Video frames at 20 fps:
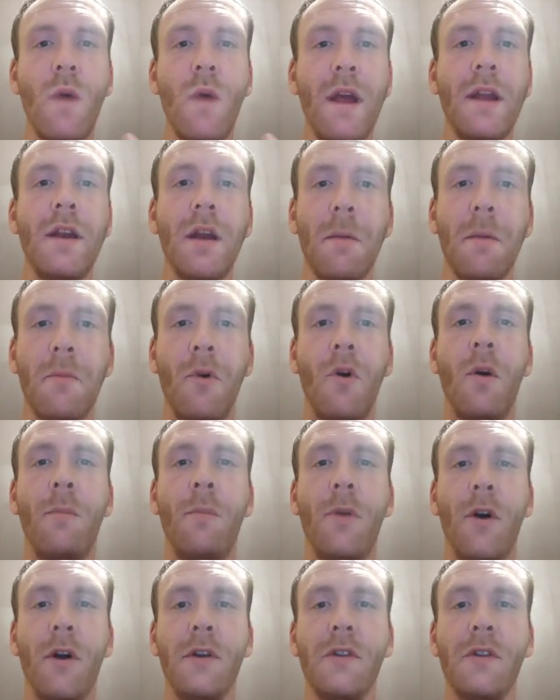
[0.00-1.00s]
win
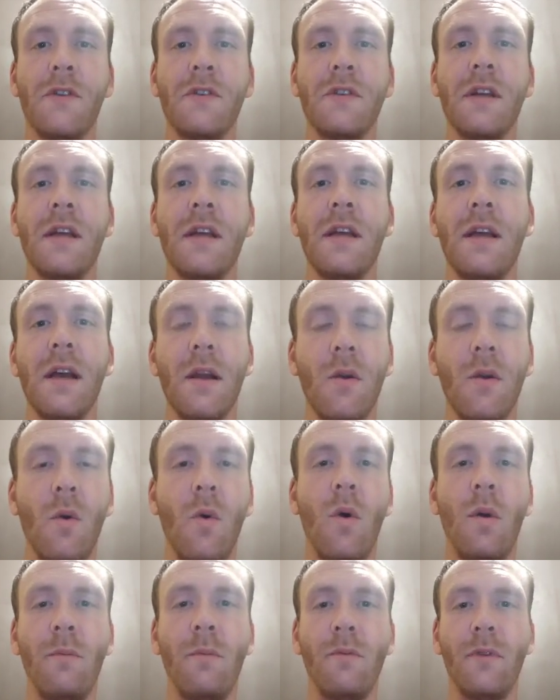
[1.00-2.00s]
more points. And
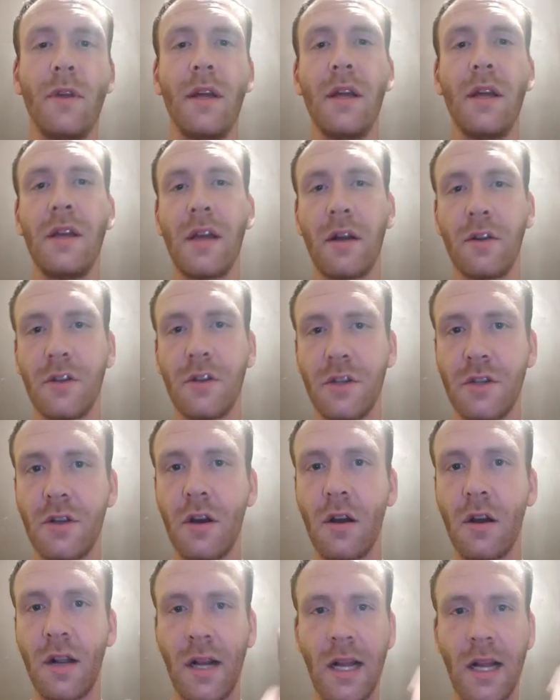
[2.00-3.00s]
hopefully you're going to
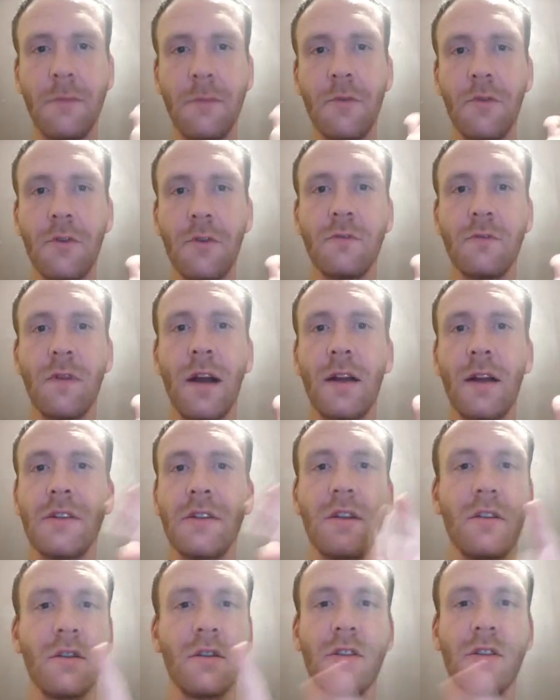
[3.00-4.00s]
start climbing those
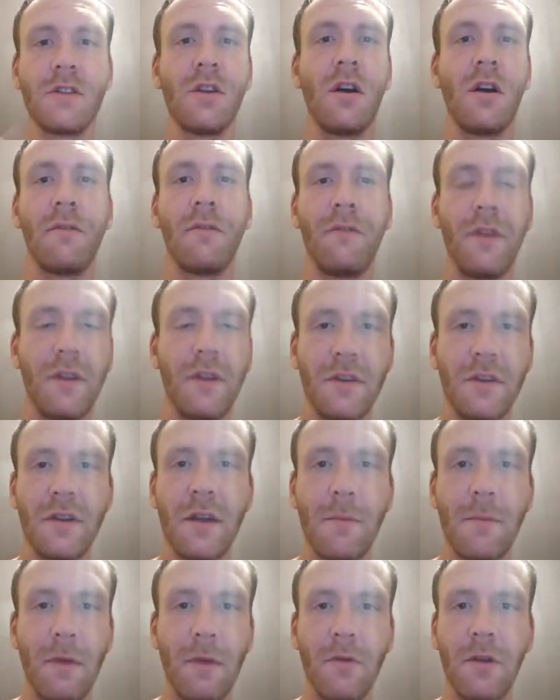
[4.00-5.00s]
ranks, you're going to start
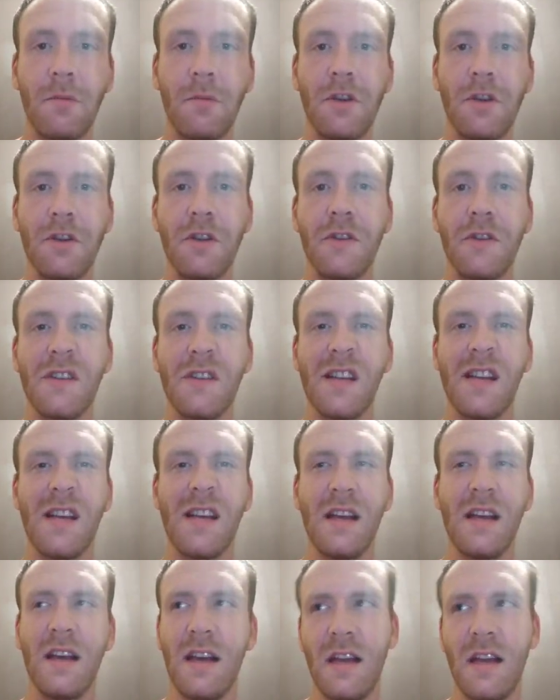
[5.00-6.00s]
finishing your bounty missions.
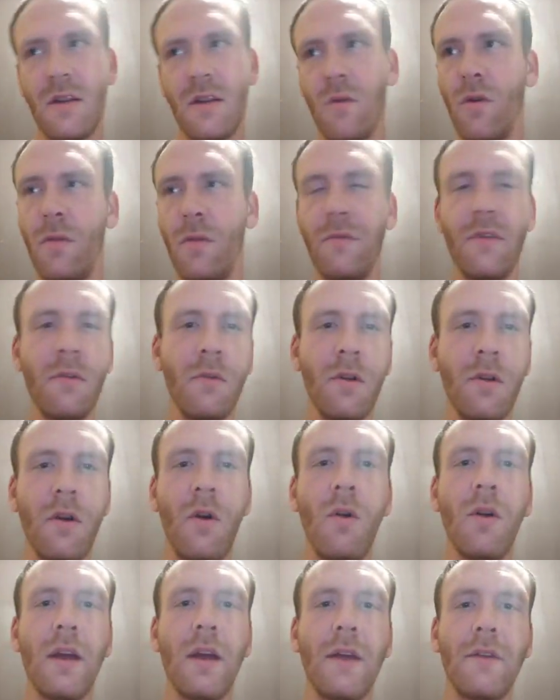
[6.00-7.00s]
And hopefully we'll
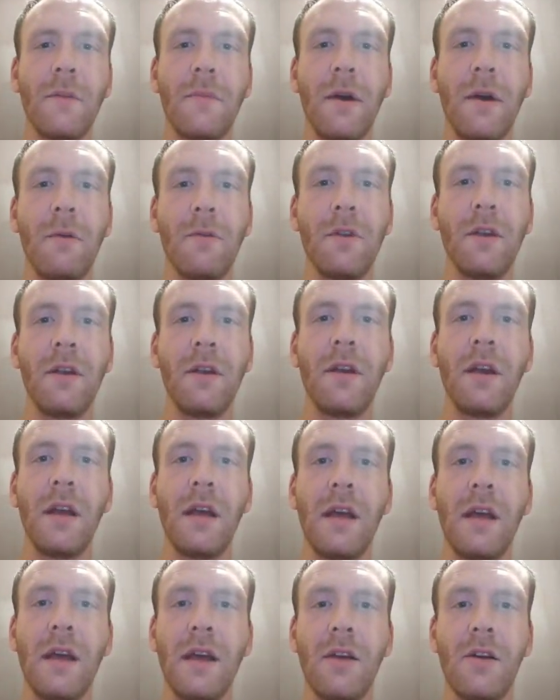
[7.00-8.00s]
all get the bounty
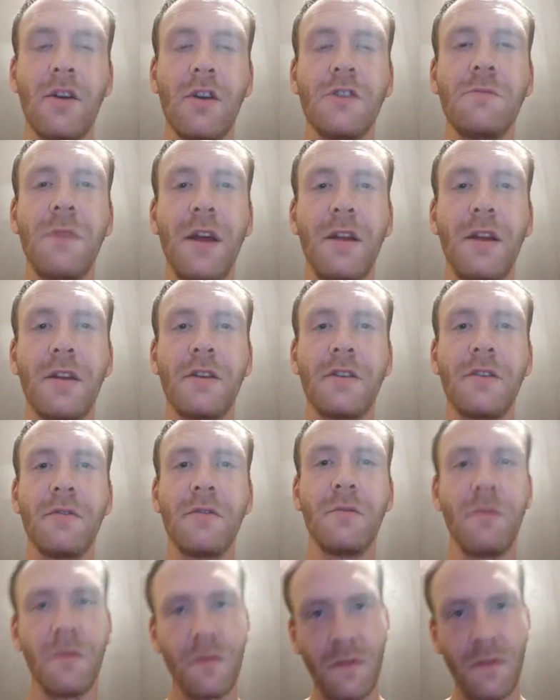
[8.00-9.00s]
cosmetic
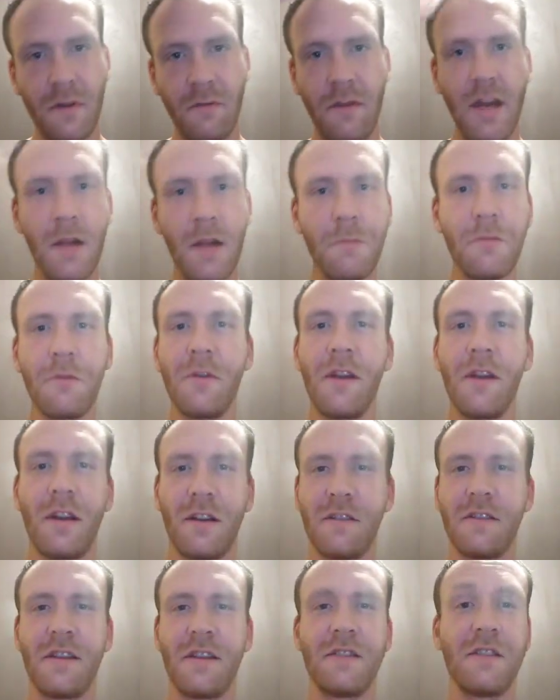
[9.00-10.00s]
suit with the red
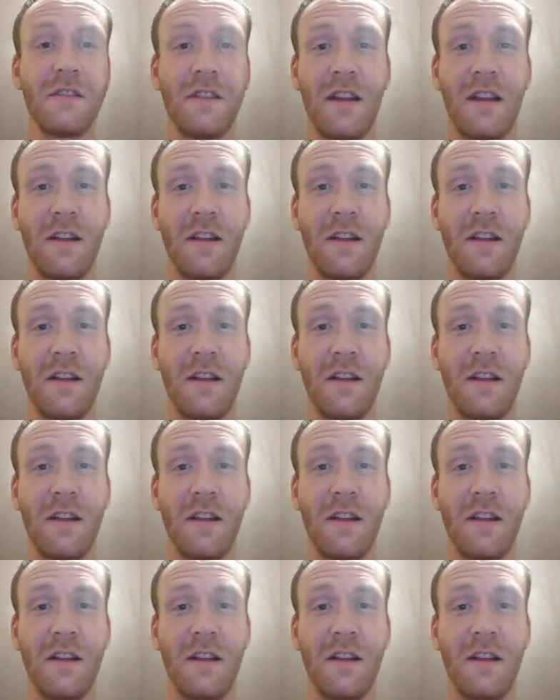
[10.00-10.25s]
beret, because that's